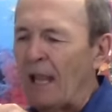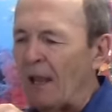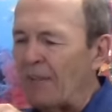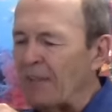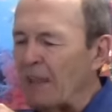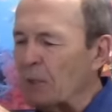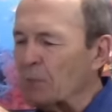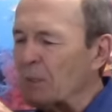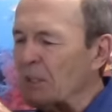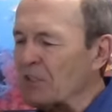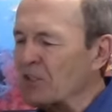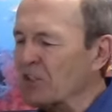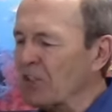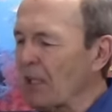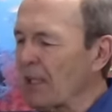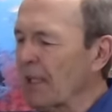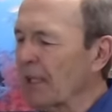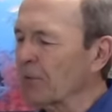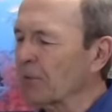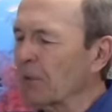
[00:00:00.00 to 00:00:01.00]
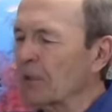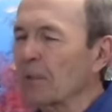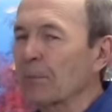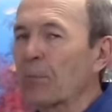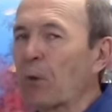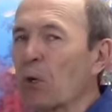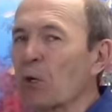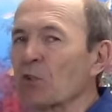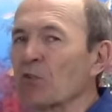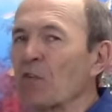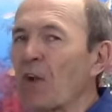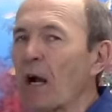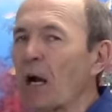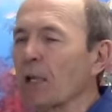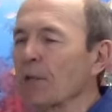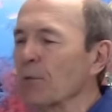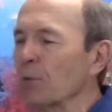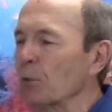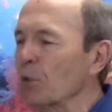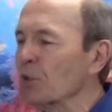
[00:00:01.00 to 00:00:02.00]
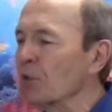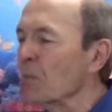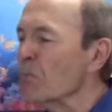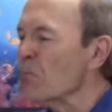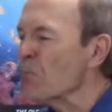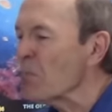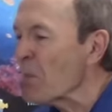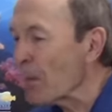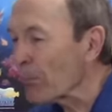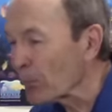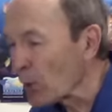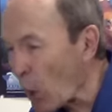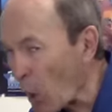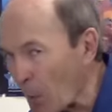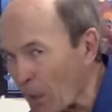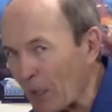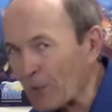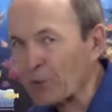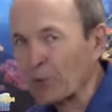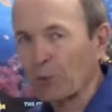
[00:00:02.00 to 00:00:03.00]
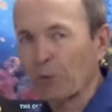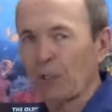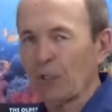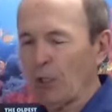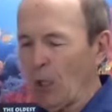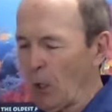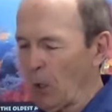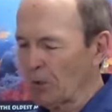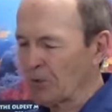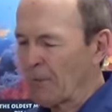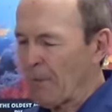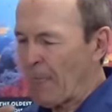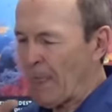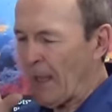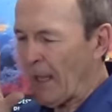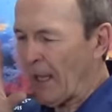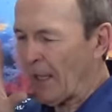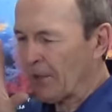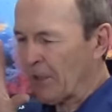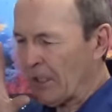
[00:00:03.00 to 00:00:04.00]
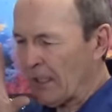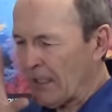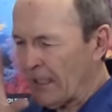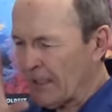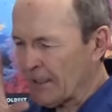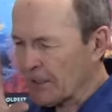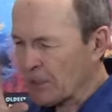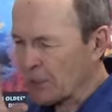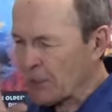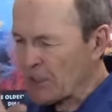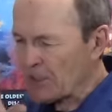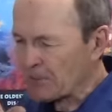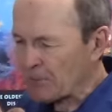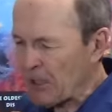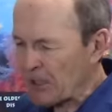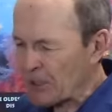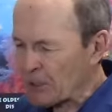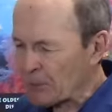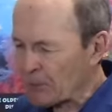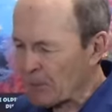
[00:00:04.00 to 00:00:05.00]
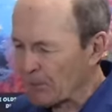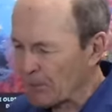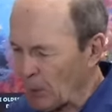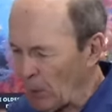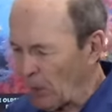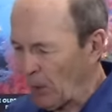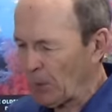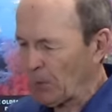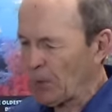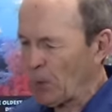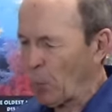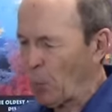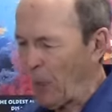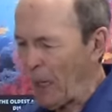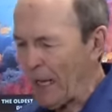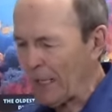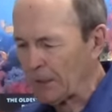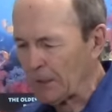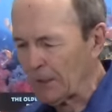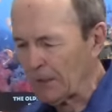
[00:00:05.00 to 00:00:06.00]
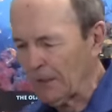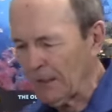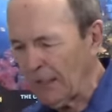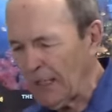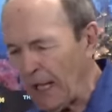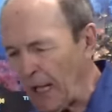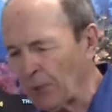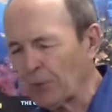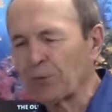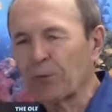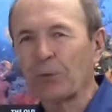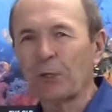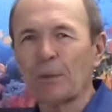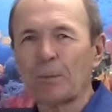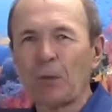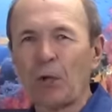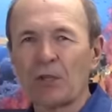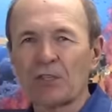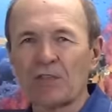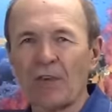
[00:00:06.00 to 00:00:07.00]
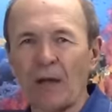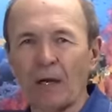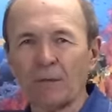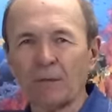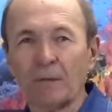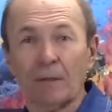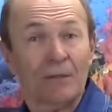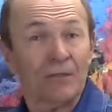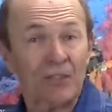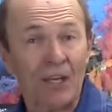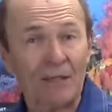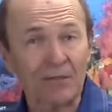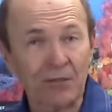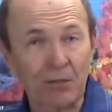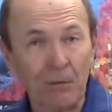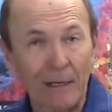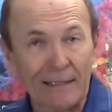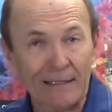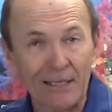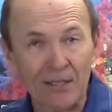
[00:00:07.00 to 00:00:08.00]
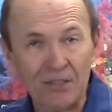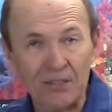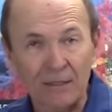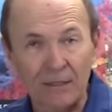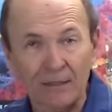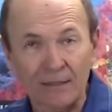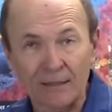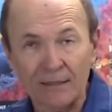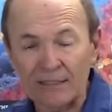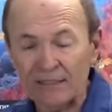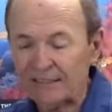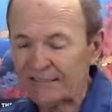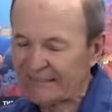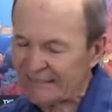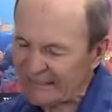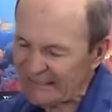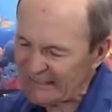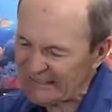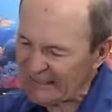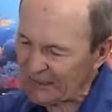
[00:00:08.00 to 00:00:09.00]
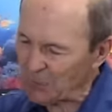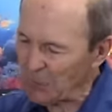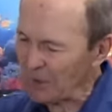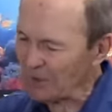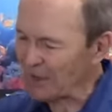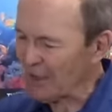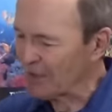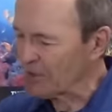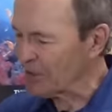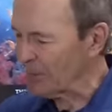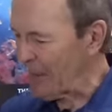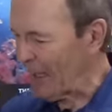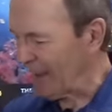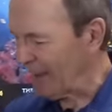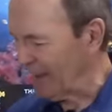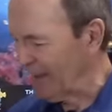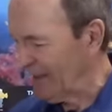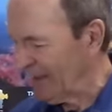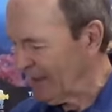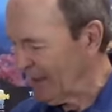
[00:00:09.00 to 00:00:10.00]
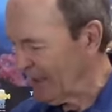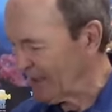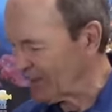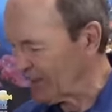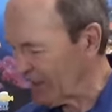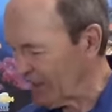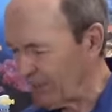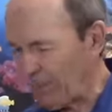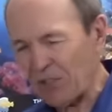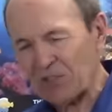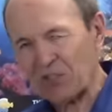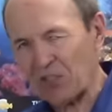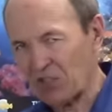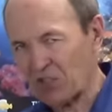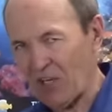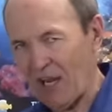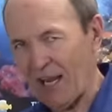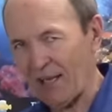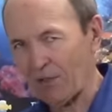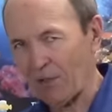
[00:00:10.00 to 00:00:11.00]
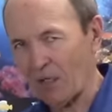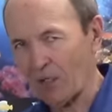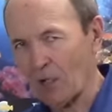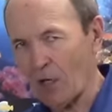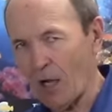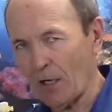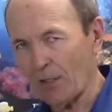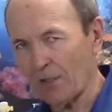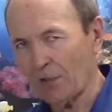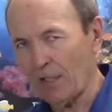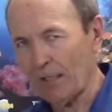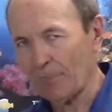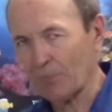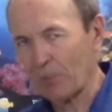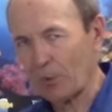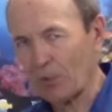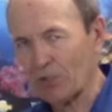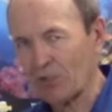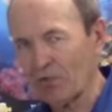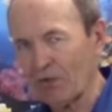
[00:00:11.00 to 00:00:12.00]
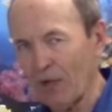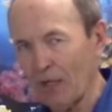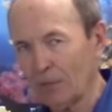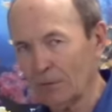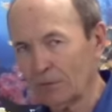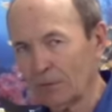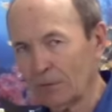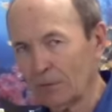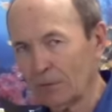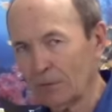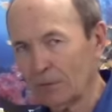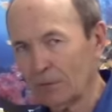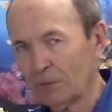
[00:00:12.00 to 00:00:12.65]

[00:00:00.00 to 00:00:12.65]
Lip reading: And then when it's sitting in there in the purge valve, you would just blow out through your nose and the increased pressure would blow the water out through the purge valve. Sounds great, doesn't it? It worked not too badly until a piece of sand got caught in that purge valve.